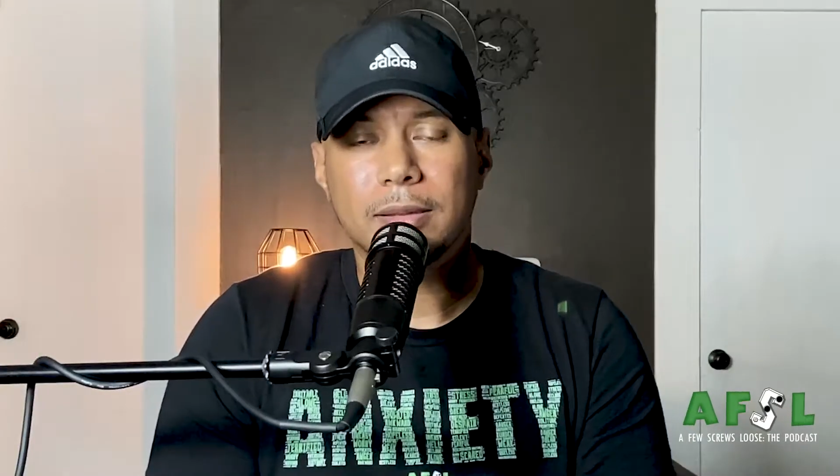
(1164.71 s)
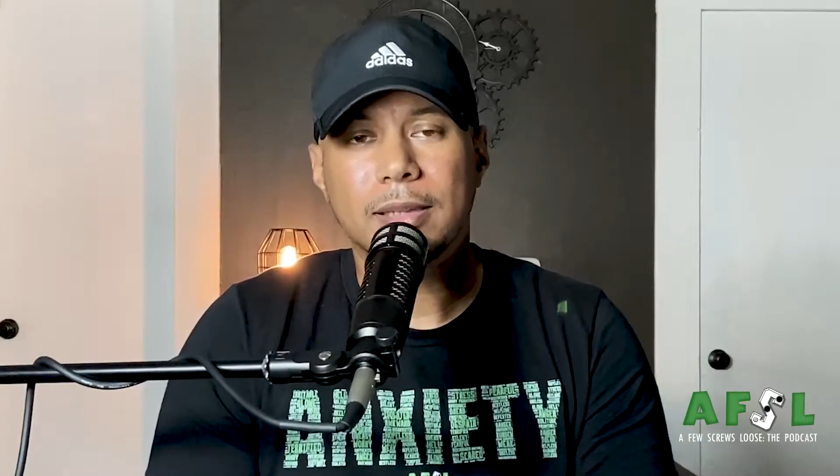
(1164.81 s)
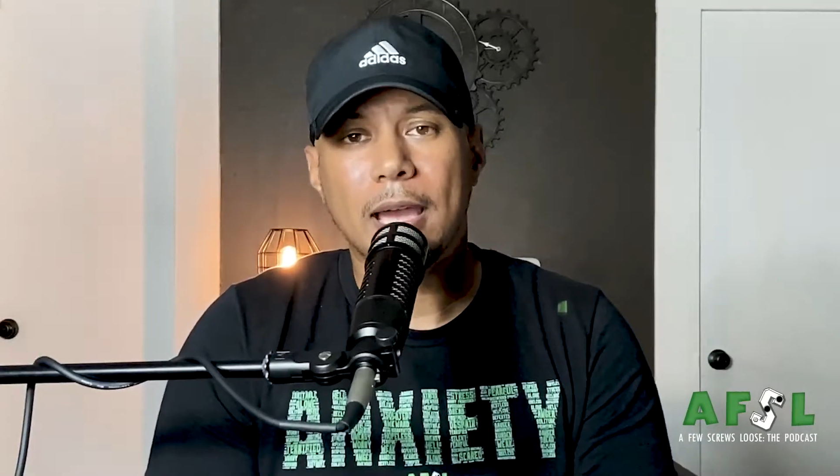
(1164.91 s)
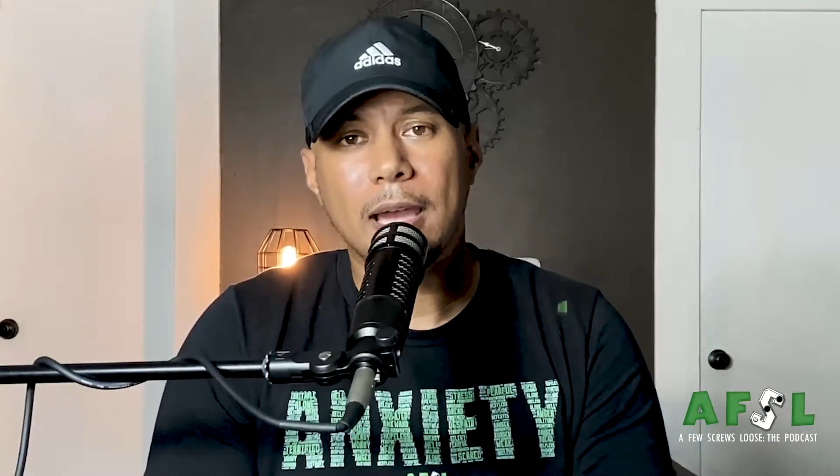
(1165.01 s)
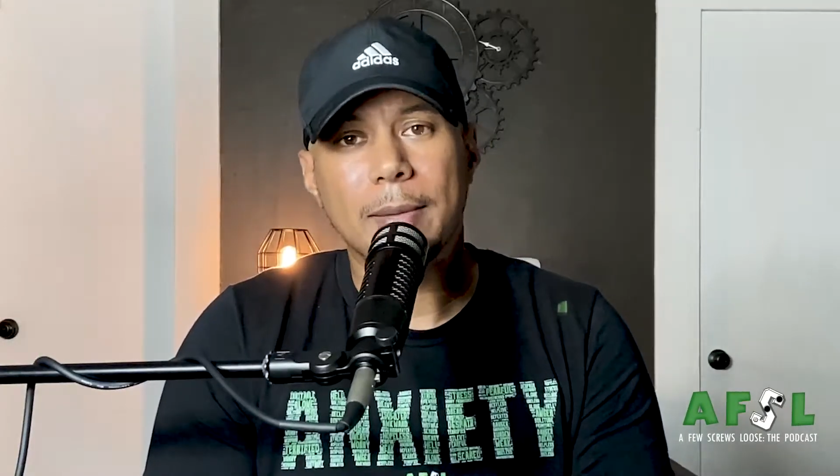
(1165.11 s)

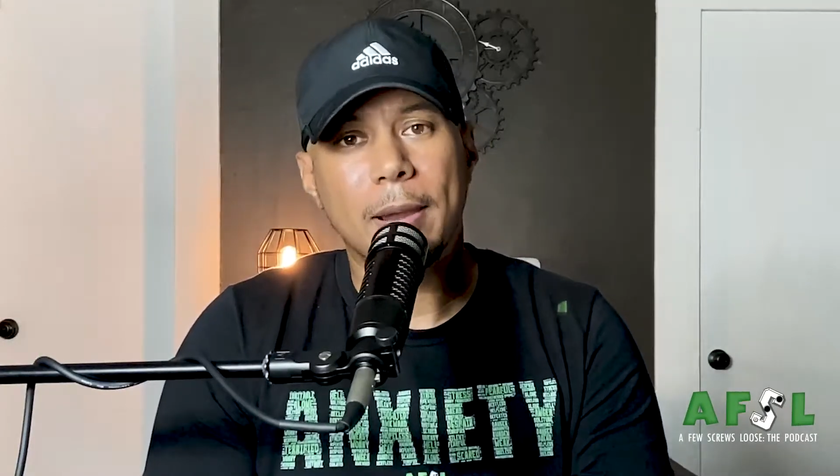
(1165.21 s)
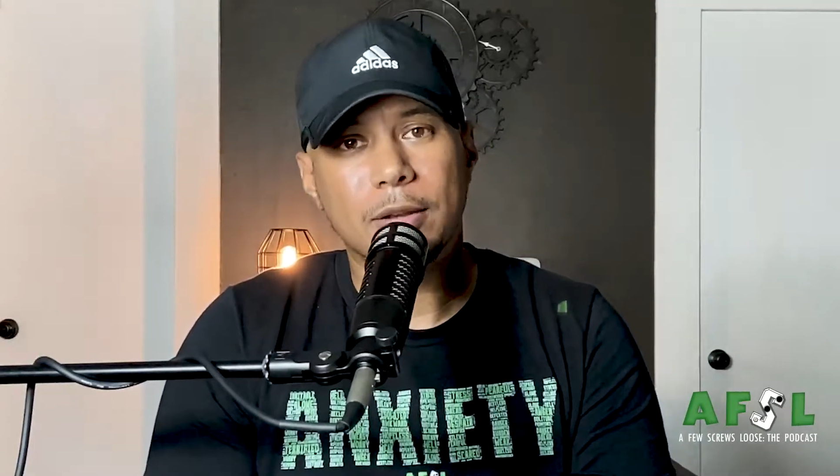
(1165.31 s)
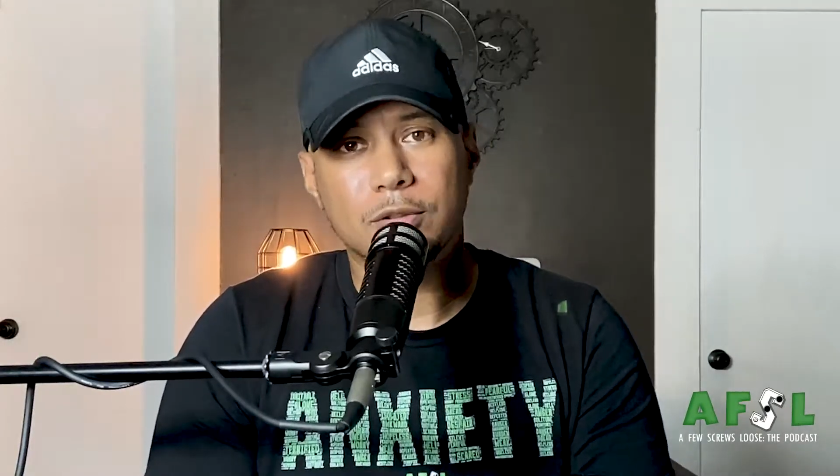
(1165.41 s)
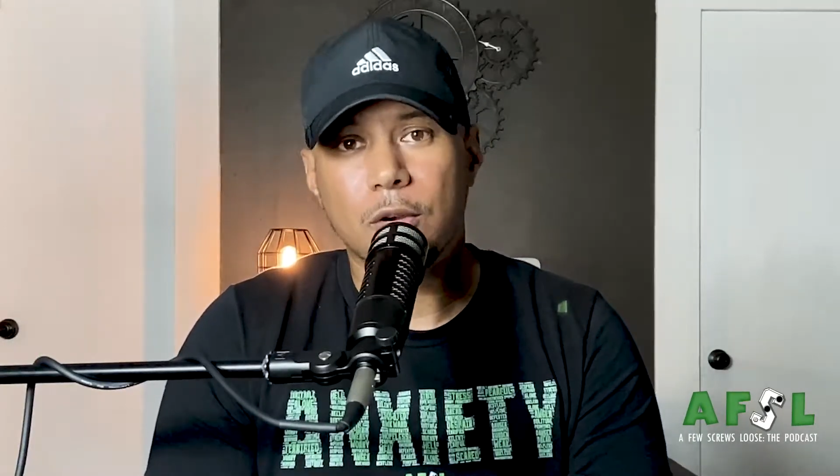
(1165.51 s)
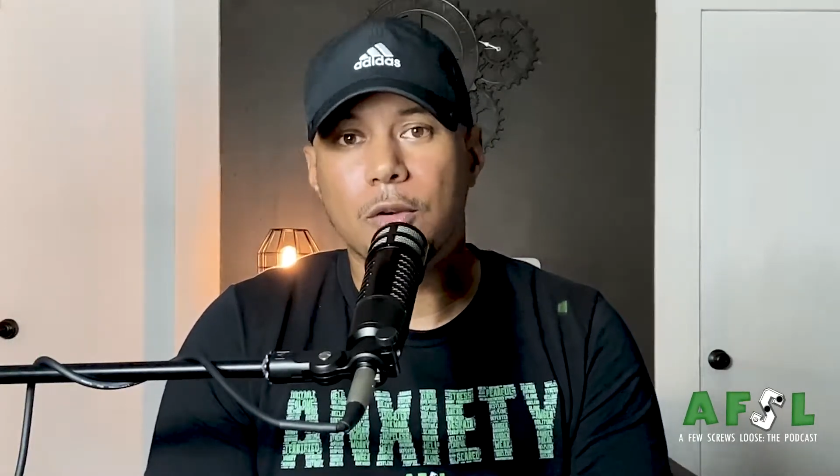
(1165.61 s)
time I
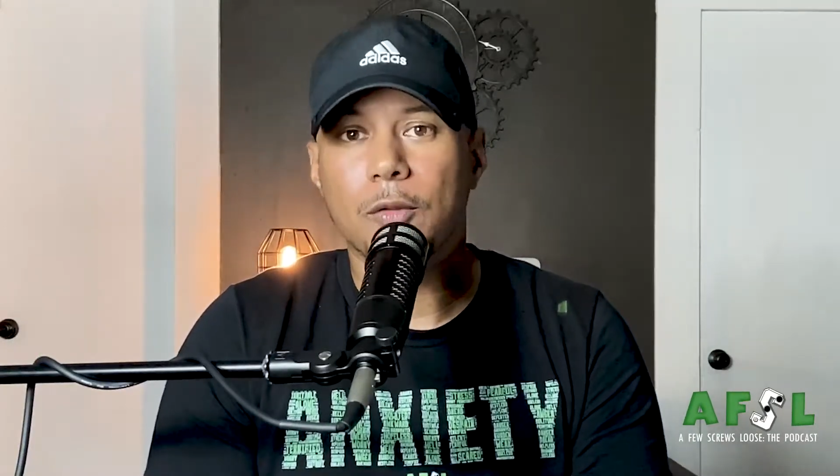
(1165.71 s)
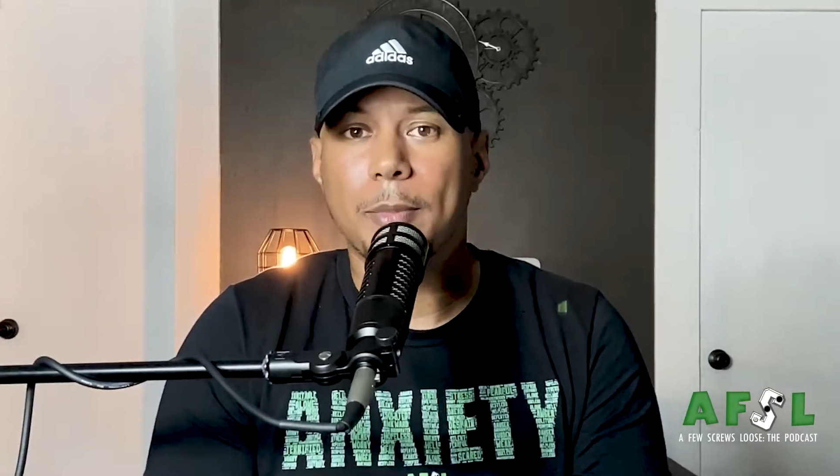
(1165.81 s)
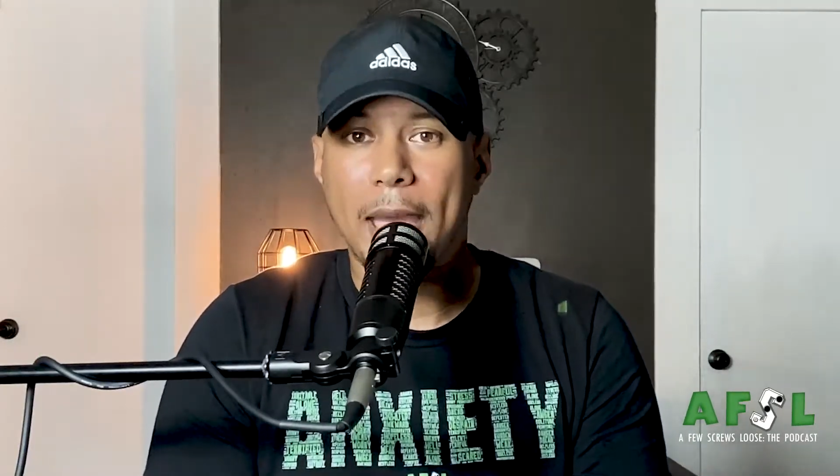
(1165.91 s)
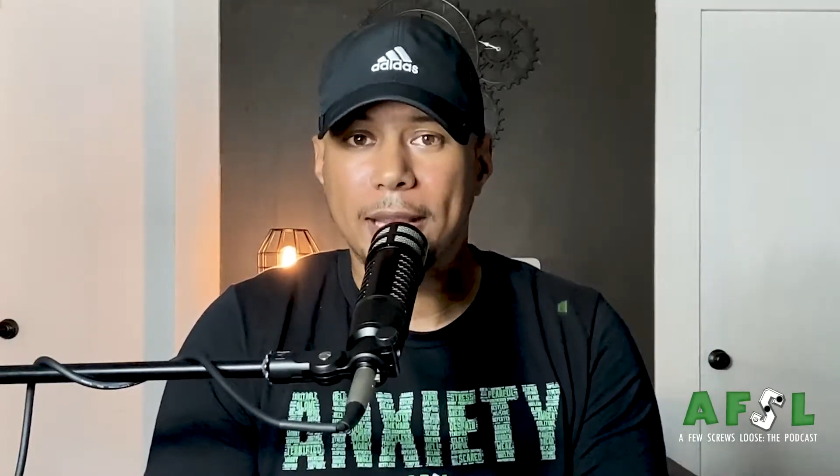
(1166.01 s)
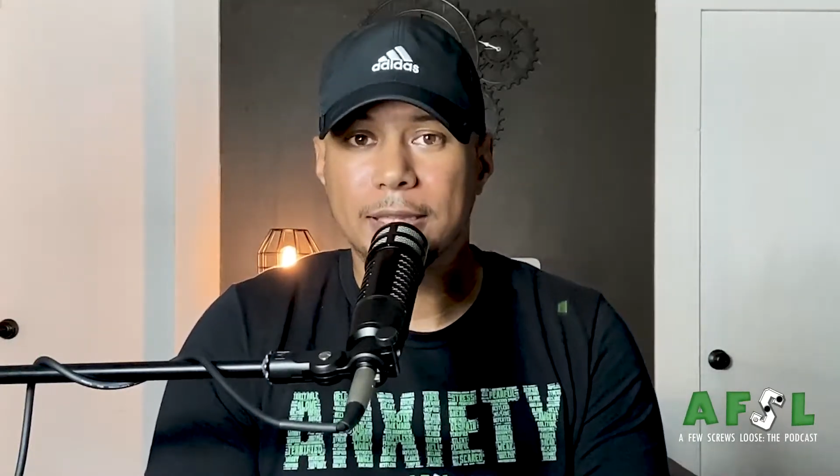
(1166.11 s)
drove
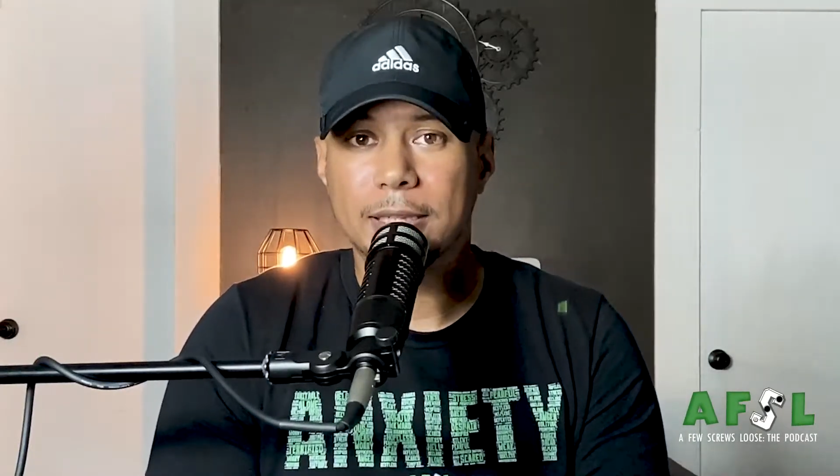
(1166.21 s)
back